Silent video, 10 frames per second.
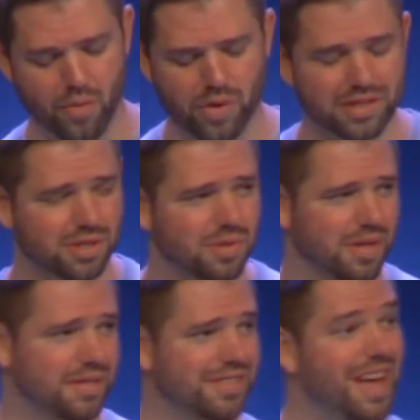And we do
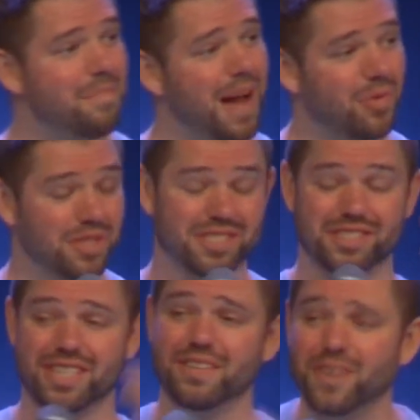this by
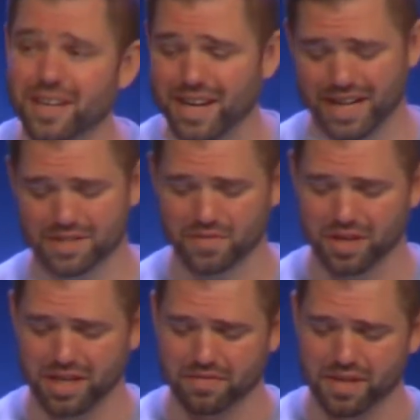receiving God's
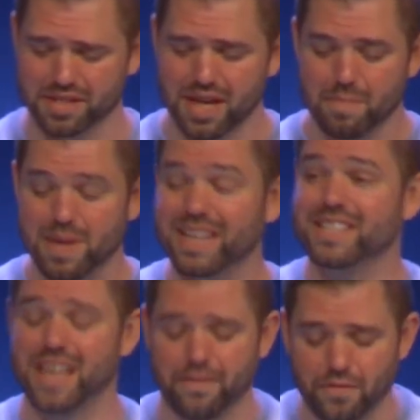forgiveness,
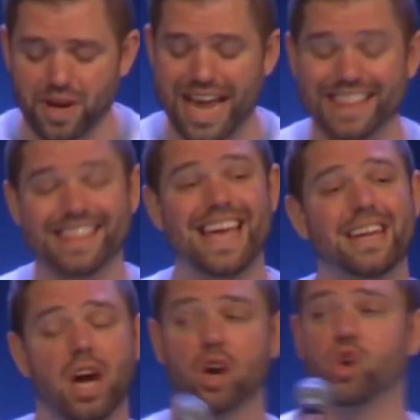being set free, and
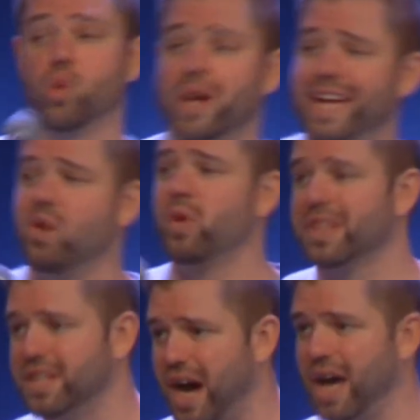then agreeing
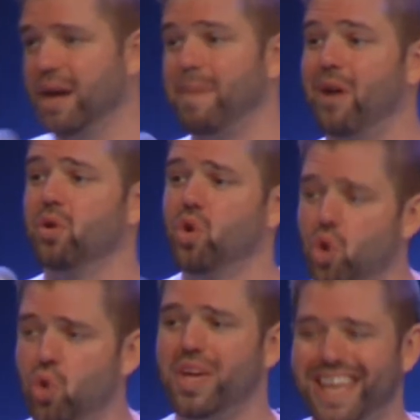with God about
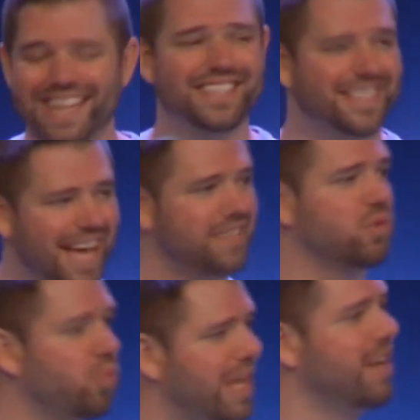who he
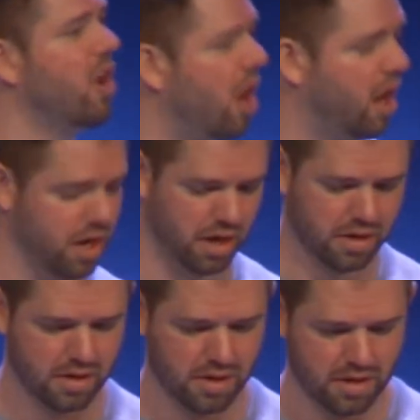says we are.
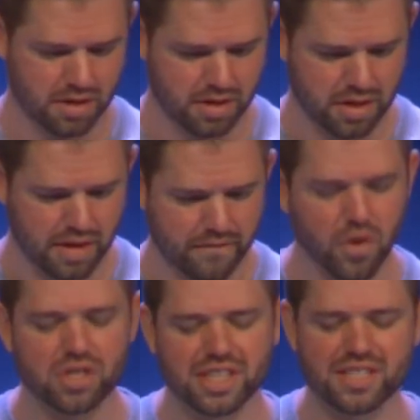
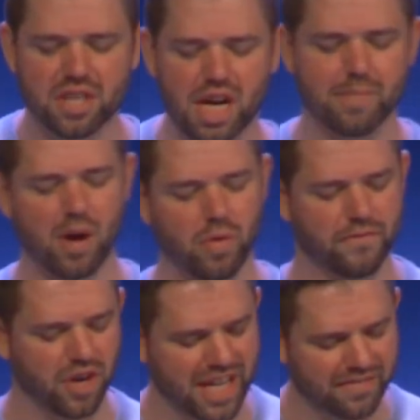First, let's talk about
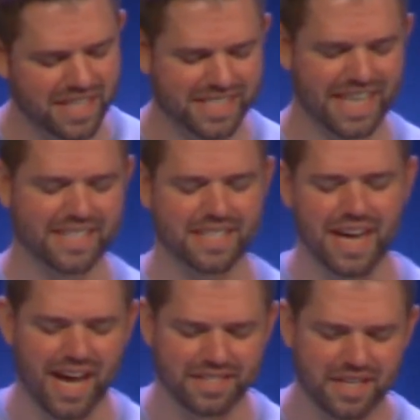what forgiveness is
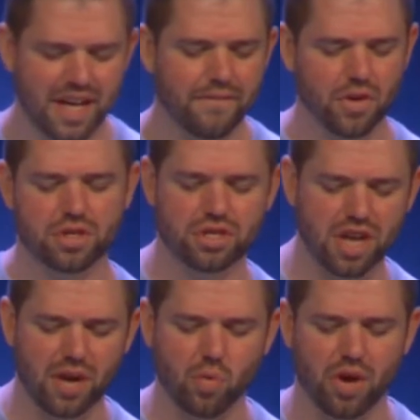not. First
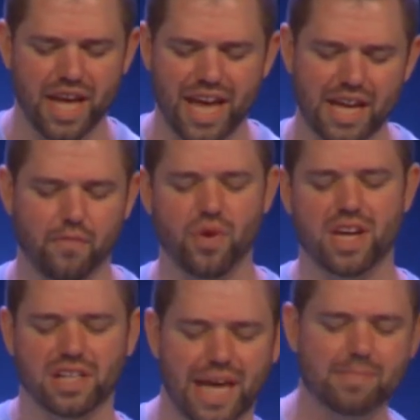John one eight, "If
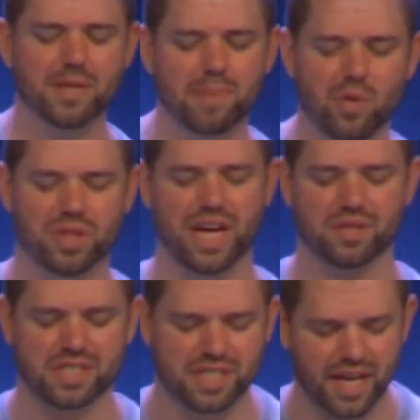we claim to be
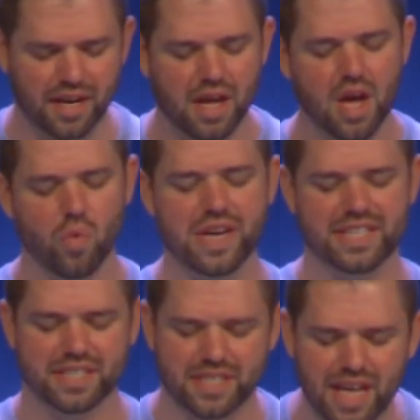without sin, we
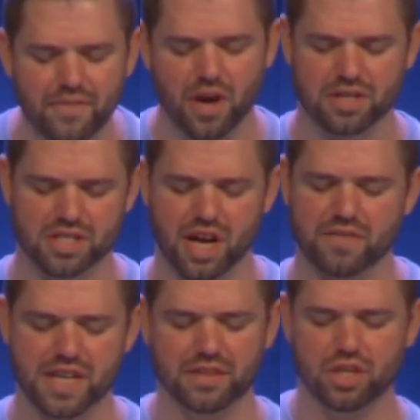deceive
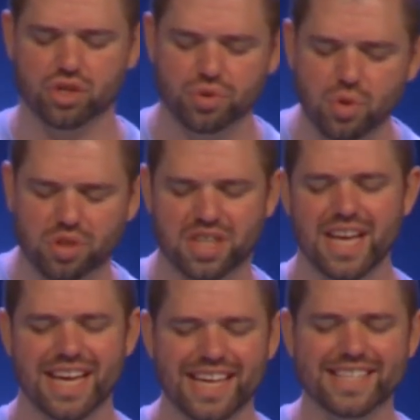ourselves and the truth
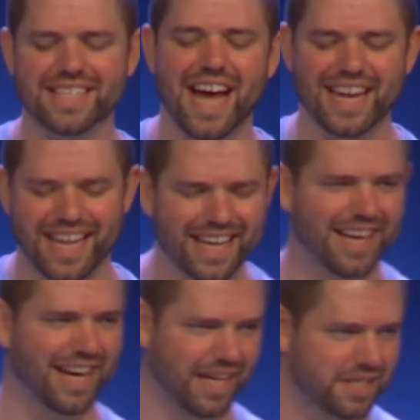is not
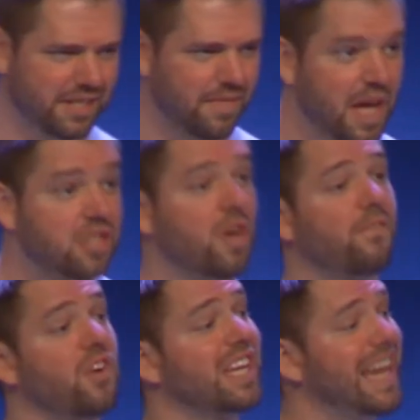in us."
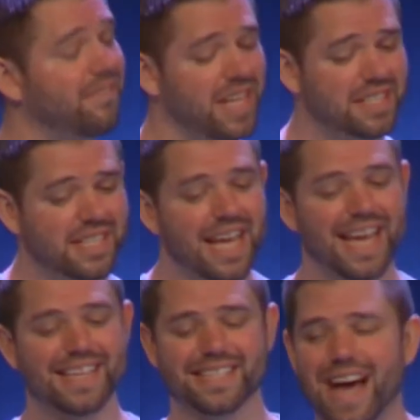So forgiveness
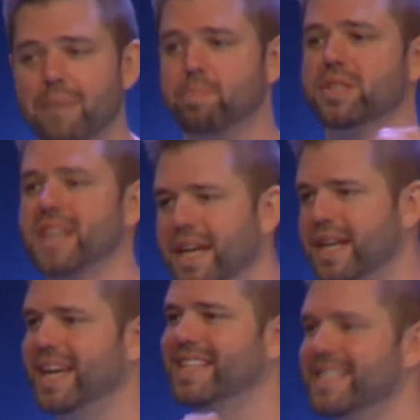is not
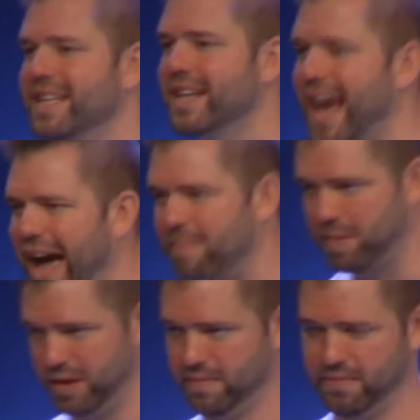pretending it didn't
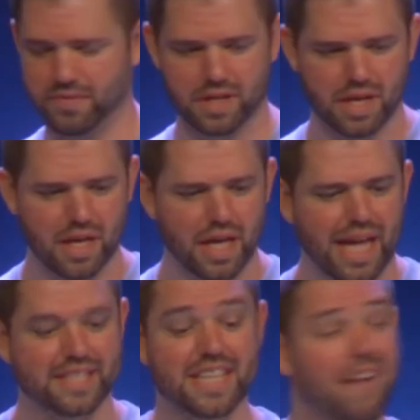happen.
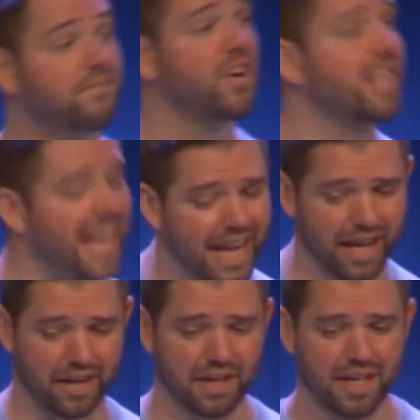It's not
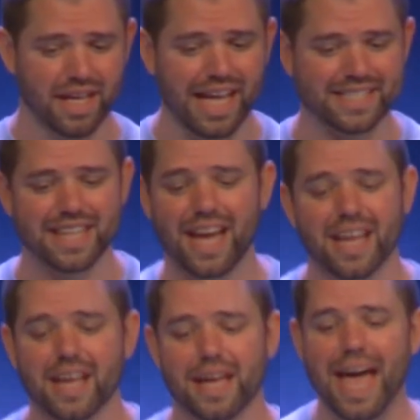forgetting. It's not